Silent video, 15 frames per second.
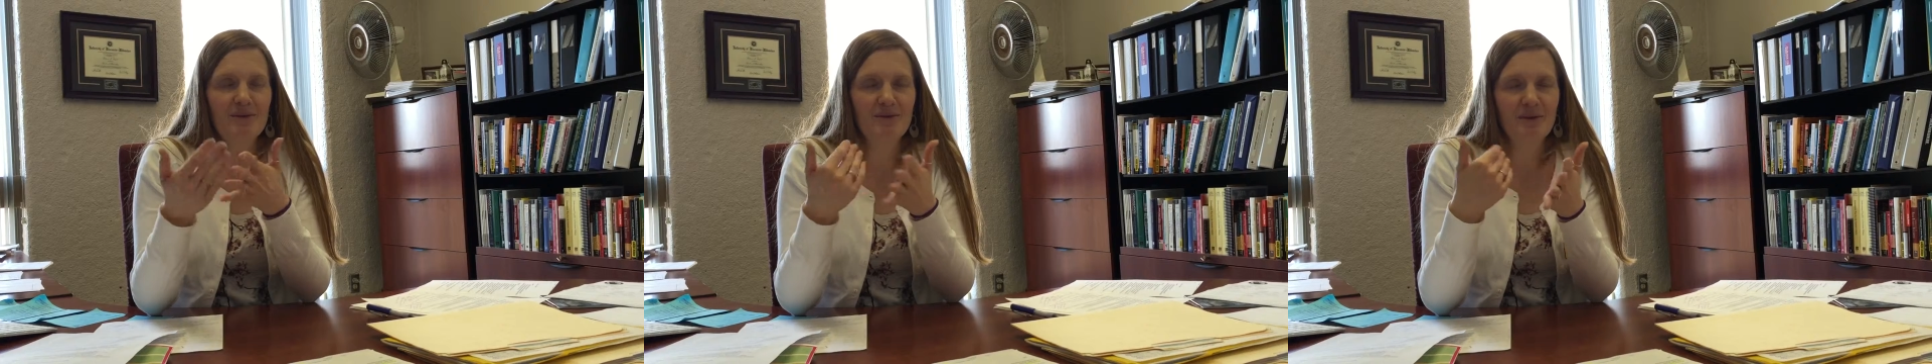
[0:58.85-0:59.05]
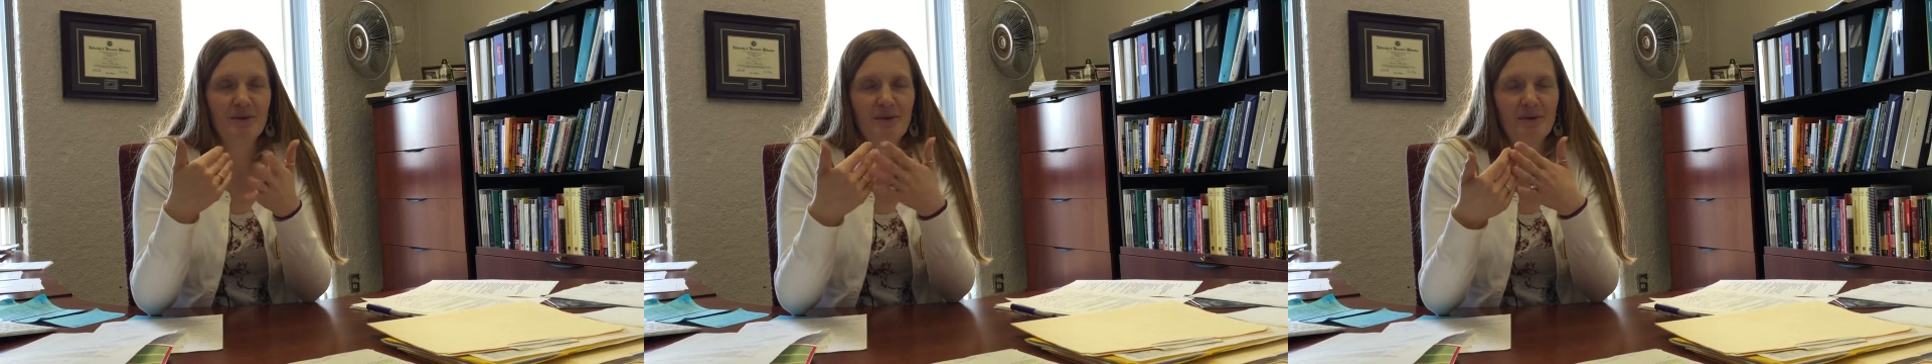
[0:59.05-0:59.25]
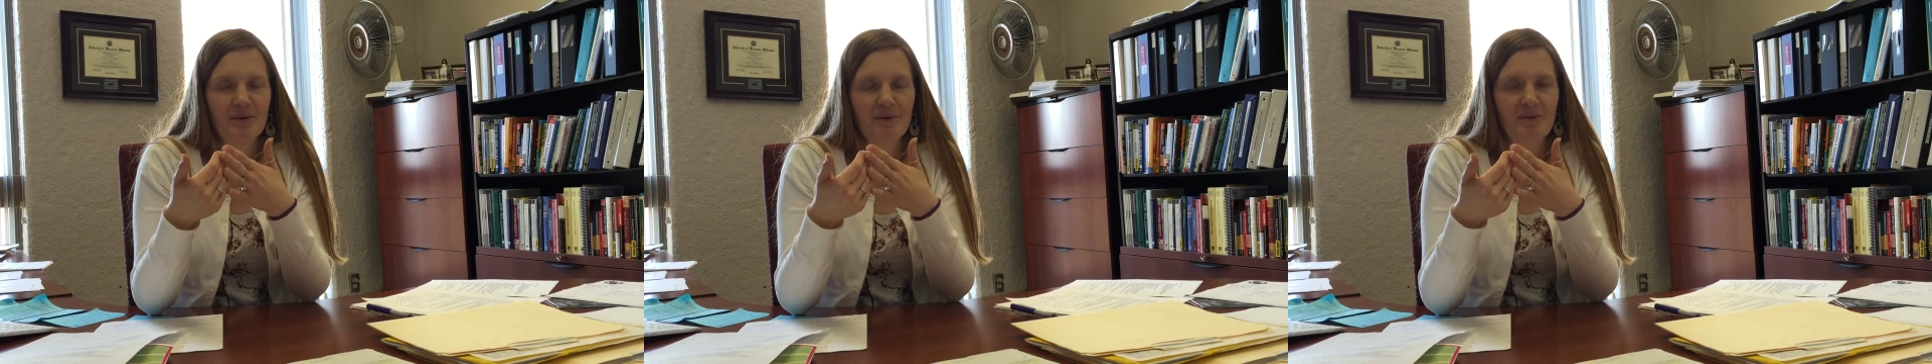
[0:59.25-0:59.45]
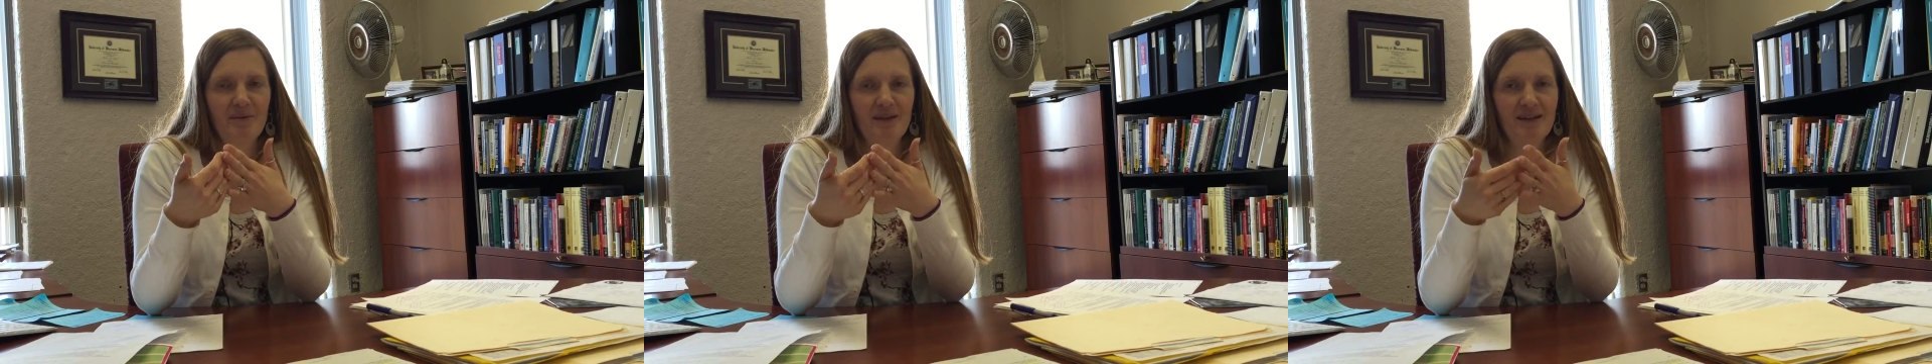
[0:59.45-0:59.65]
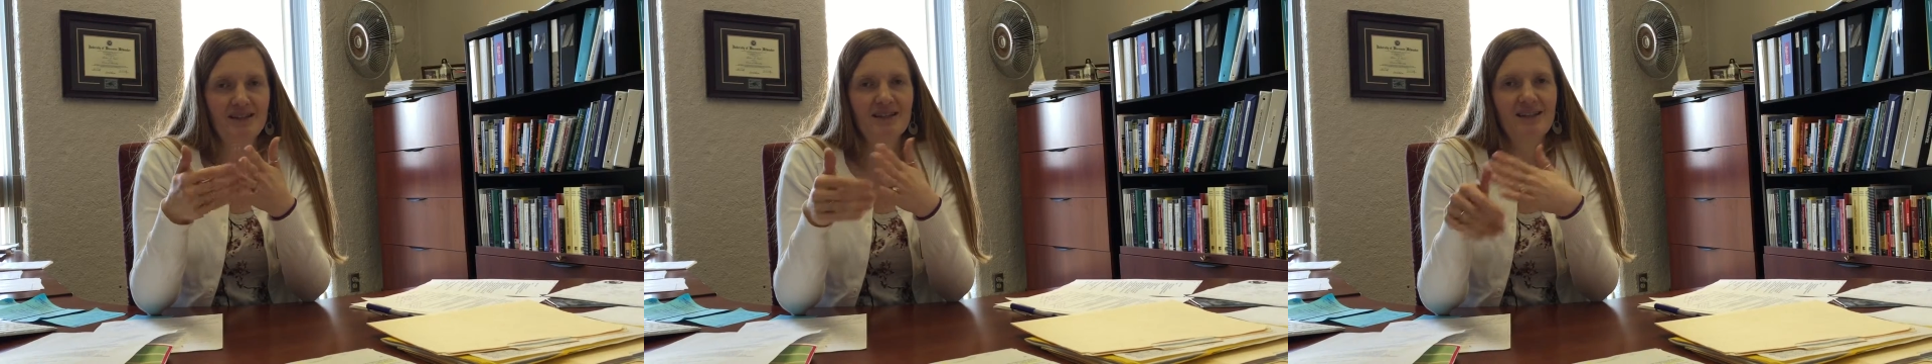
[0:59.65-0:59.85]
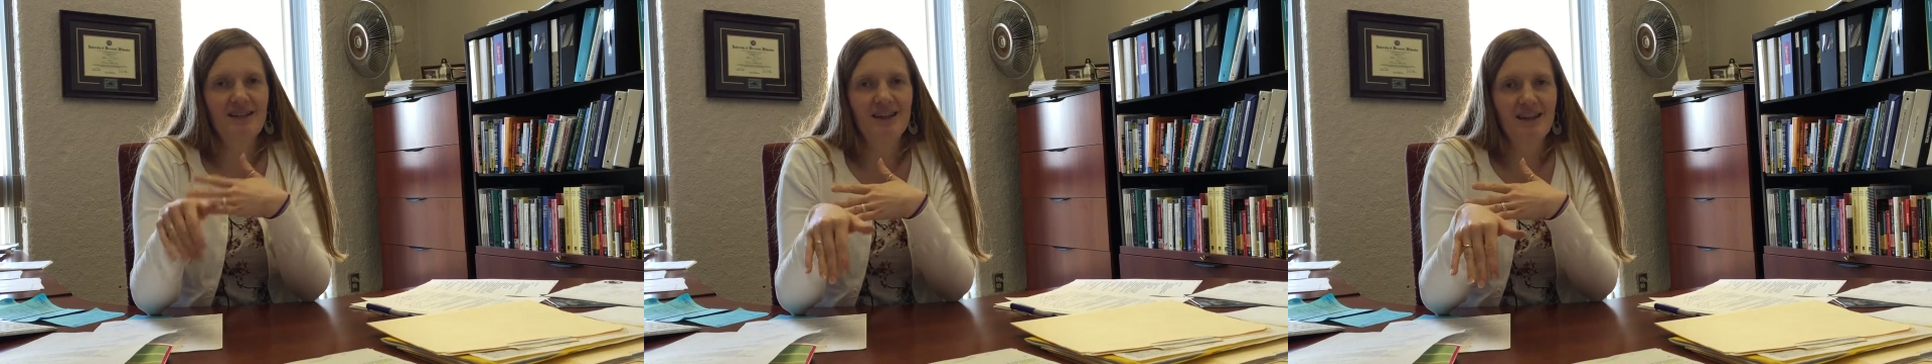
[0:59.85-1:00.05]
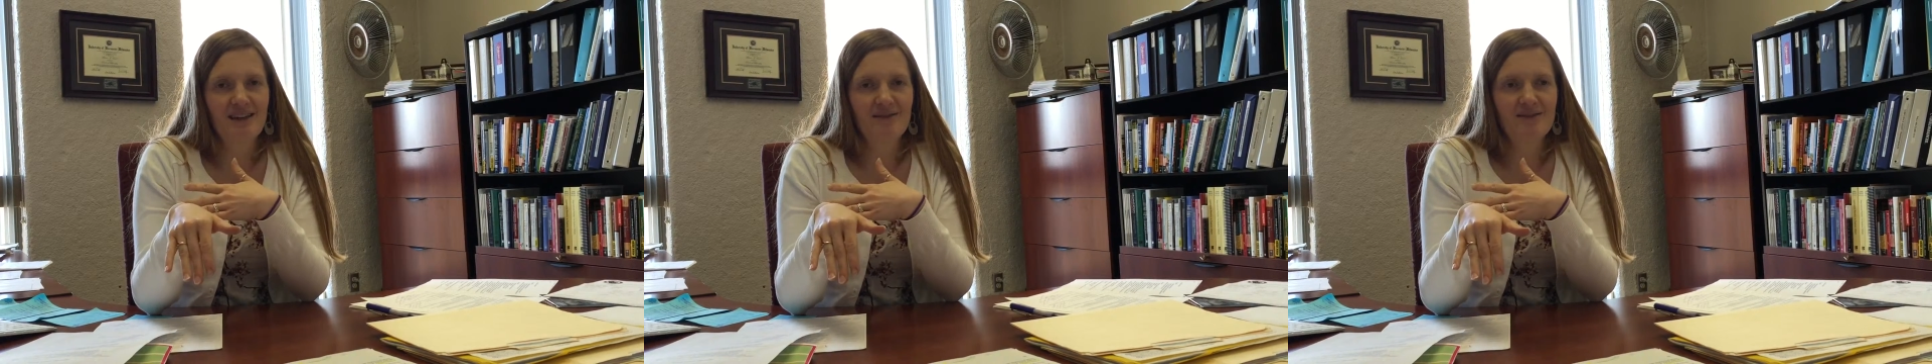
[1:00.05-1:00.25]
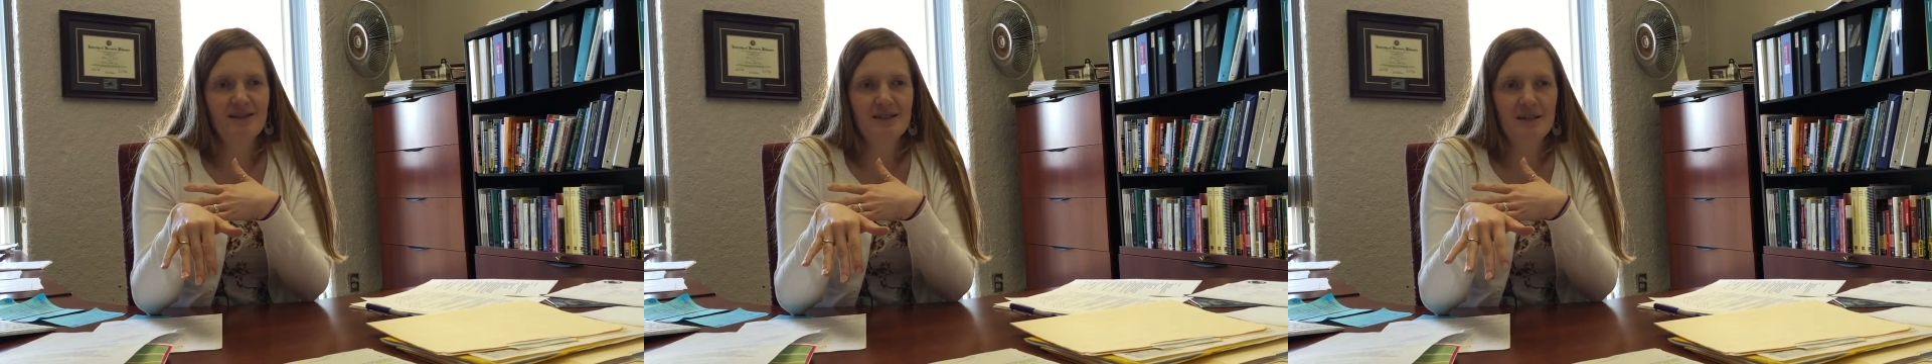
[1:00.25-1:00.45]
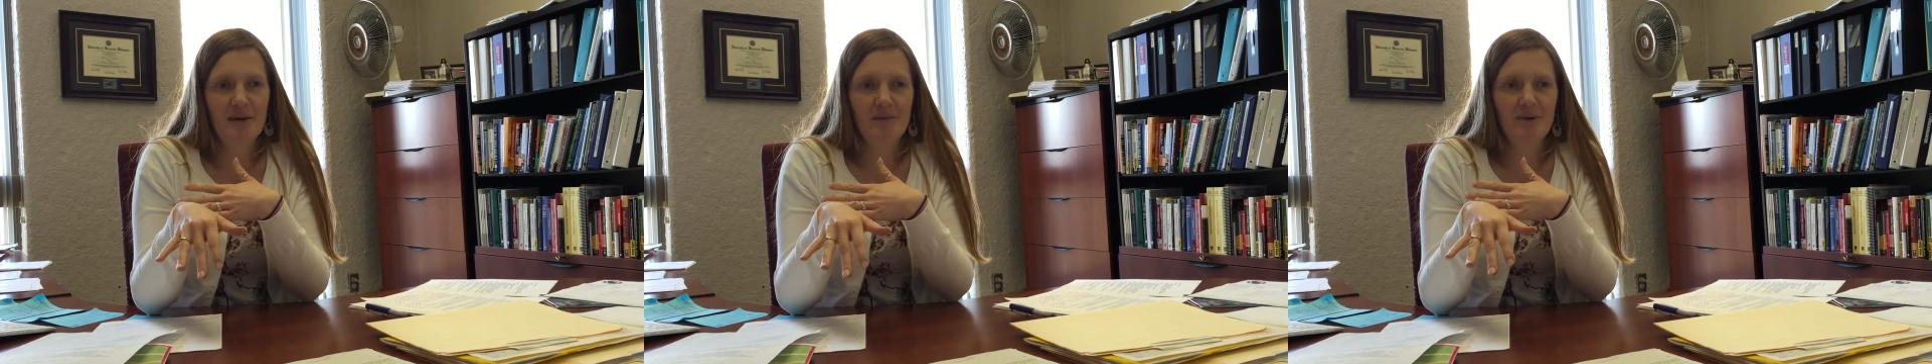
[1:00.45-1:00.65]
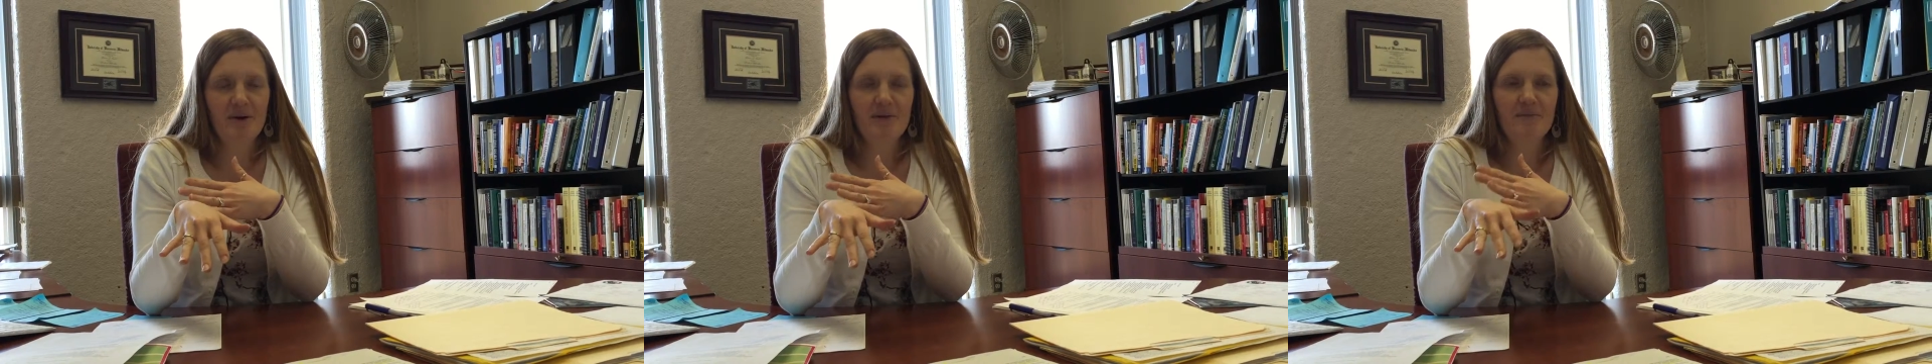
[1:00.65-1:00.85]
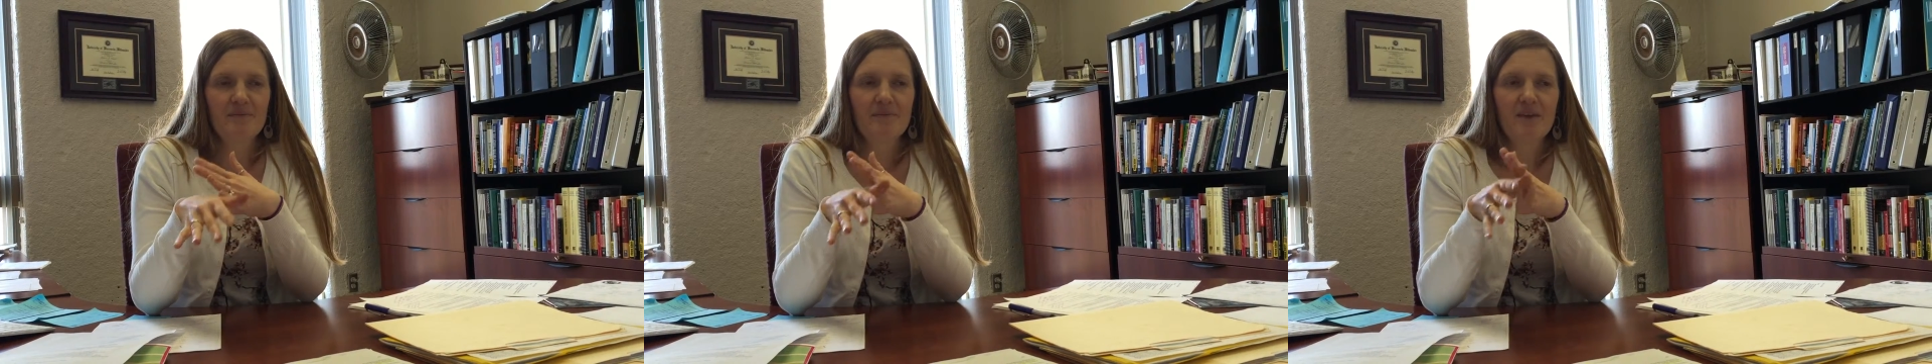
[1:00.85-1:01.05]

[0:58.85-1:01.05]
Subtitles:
doing recruitment until the end of December.